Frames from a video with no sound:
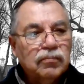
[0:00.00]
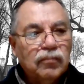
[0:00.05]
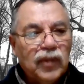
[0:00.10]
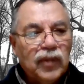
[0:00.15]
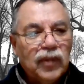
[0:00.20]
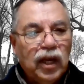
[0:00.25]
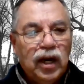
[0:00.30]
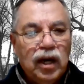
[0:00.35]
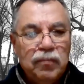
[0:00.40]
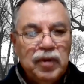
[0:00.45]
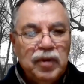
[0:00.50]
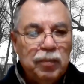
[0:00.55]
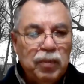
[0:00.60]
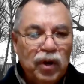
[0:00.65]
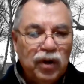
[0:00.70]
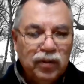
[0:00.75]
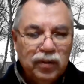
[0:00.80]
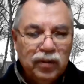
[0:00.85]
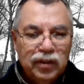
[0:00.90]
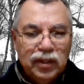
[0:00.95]
And I
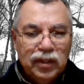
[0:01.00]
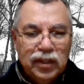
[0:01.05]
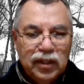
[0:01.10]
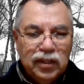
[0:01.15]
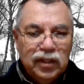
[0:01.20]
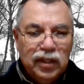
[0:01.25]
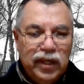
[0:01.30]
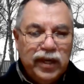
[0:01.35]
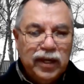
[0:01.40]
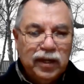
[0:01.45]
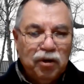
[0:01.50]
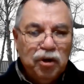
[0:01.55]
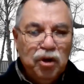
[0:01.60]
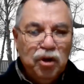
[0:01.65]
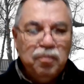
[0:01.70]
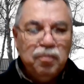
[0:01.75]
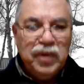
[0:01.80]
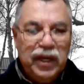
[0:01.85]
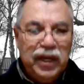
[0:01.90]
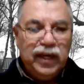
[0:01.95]
remember he had a
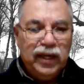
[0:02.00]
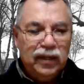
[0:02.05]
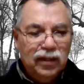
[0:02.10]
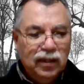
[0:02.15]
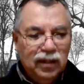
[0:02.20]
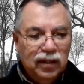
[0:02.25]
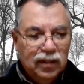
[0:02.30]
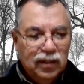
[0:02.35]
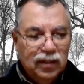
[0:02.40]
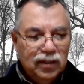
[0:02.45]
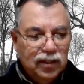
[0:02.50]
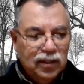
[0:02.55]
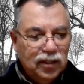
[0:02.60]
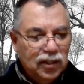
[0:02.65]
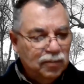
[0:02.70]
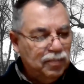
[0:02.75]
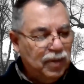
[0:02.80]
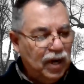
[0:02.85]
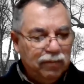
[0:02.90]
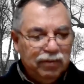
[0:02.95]
group meeting.
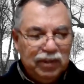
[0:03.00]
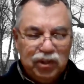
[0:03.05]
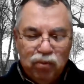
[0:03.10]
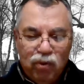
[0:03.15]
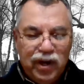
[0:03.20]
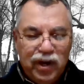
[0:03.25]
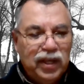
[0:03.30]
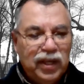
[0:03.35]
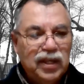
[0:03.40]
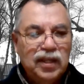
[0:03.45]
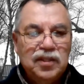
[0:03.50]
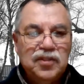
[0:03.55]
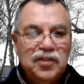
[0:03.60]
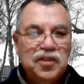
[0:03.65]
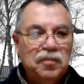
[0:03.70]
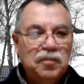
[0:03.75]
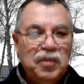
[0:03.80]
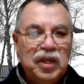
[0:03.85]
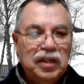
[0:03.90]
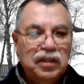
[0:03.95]
It's probably 20 kids
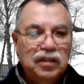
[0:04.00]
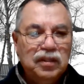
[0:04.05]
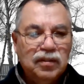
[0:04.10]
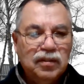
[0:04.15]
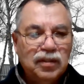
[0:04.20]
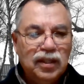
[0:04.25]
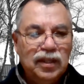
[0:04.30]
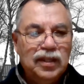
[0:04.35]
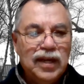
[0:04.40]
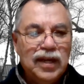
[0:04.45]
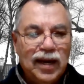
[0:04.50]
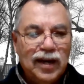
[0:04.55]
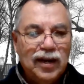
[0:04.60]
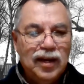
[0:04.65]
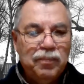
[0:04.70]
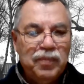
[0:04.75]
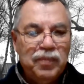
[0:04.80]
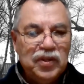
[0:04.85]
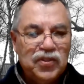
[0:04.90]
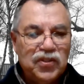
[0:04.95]
in the meeting. He got
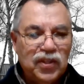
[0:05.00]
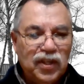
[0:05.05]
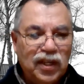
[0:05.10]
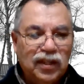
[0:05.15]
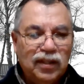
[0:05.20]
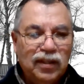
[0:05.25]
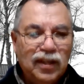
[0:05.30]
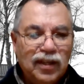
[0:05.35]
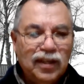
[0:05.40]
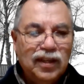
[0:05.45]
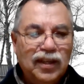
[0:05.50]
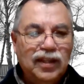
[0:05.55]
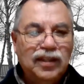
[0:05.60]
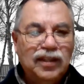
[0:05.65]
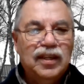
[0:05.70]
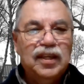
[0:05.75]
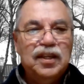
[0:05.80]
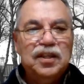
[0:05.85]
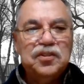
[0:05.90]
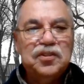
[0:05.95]
up and said,
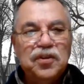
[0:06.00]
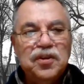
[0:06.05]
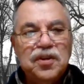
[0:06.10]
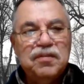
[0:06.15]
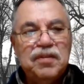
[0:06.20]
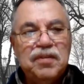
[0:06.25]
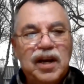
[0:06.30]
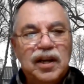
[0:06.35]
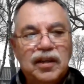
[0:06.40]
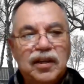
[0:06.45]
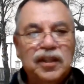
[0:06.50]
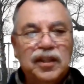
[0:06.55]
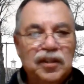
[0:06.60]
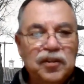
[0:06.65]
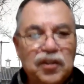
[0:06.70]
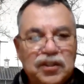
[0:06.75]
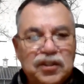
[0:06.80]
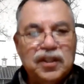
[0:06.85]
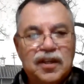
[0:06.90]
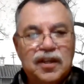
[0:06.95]
he turned around and he
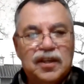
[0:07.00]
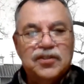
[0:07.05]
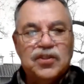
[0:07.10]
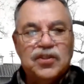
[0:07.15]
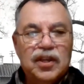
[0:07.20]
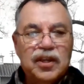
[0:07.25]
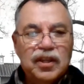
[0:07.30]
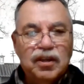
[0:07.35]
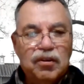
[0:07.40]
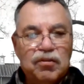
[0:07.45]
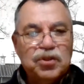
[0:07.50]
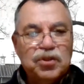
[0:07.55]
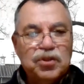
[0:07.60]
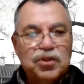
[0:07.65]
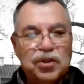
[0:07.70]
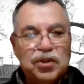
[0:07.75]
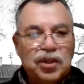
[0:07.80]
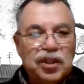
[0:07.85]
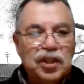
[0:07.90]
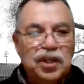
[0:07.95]
looked at us. There was
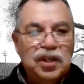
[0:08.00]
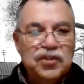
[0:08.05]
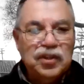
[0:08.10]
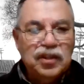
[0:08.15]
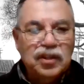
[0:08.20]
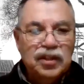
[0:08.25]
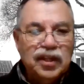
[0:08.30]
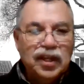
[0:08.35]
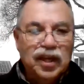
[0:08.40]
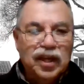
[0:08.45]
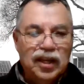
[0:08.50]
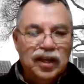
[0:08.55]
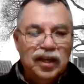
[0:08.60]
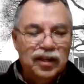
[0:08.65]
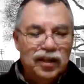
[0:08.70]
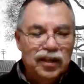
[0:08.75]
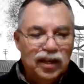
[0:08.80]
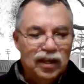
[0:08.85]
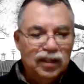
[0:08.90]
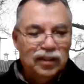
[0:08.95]
cookies
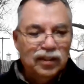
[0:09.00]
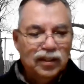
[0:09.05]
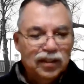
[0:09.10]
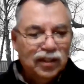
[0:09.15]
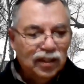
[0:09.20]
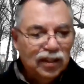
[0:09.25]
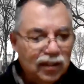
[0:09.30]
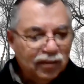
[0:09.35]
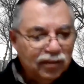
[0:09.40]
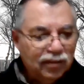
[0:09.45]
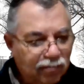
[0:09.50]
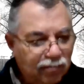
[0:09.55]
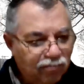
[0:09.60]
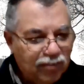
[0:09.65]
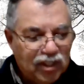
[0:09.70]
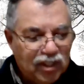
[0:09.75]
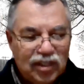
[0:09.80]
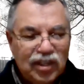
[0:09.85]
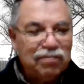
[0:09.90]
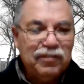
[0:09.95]
and
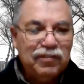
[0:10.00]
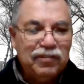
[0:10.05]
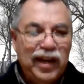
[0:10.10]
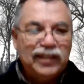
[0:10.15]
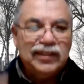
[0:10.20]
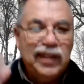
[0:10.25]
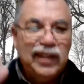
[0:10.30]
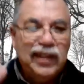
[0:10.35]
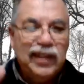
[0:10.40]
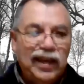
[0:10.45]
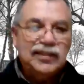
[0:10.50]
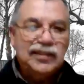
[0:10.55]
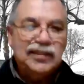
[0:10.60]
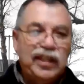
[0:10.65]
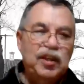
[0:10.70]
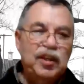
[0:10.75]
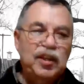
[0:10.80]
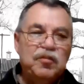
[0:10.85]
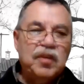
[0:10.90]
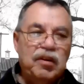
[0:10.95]
stuff like that to
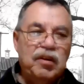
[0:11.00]
eat.